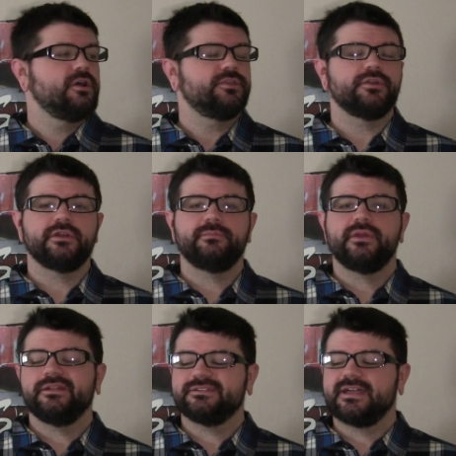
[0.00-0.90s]
30
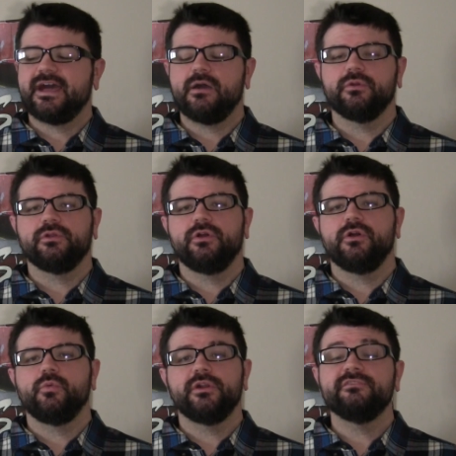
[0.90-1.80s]
minutes, hour
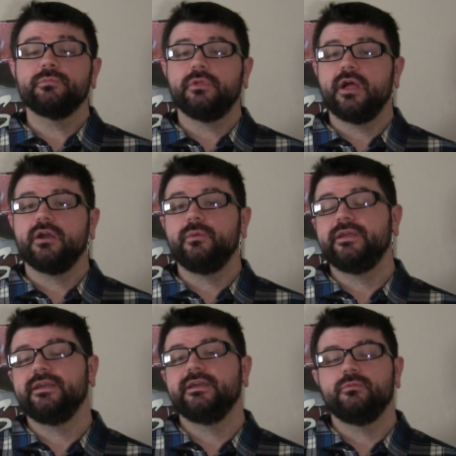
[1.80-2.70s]
long, whatever block we
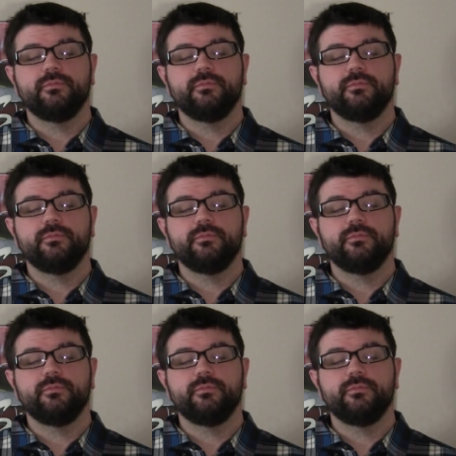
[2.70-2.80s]
can get,